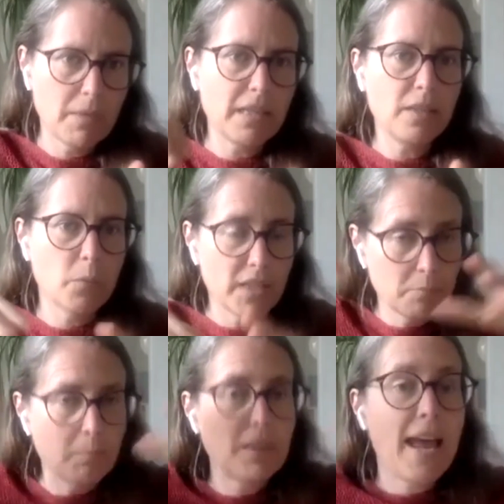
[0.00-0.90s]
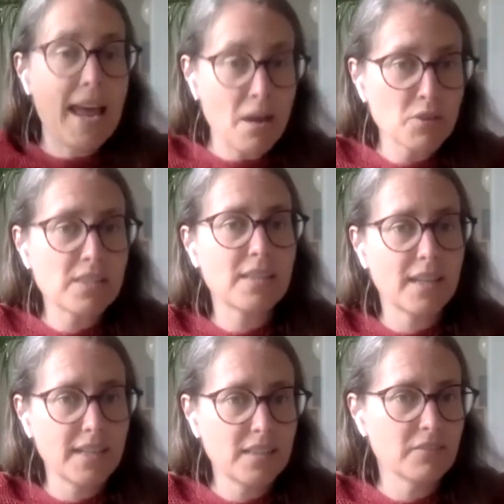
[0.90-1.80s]
many ways, but
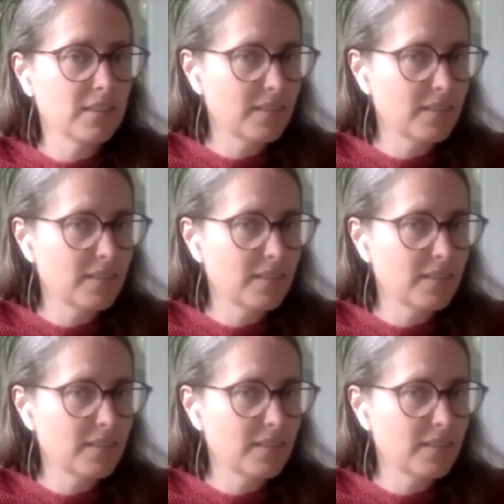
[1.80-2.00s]
outside of it,